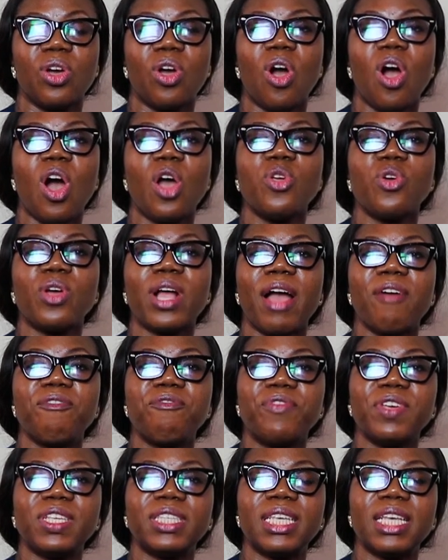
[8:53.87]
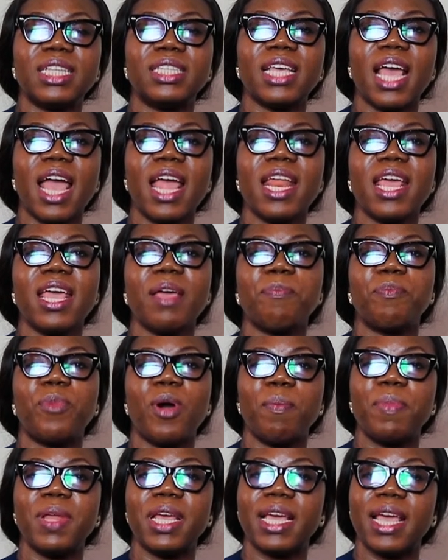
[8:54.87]
or you can visit any
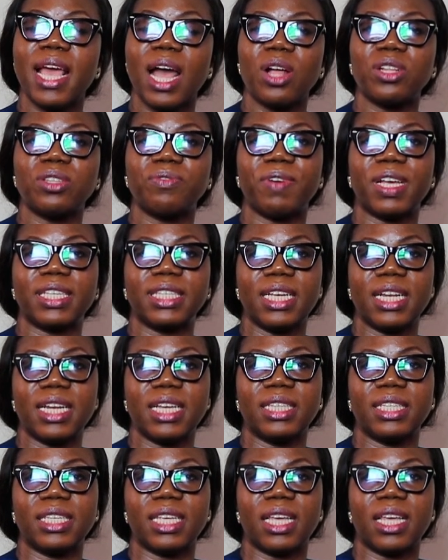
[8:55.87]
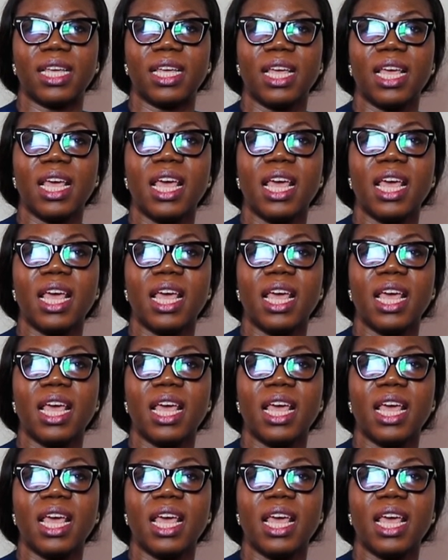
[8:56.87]
public health facility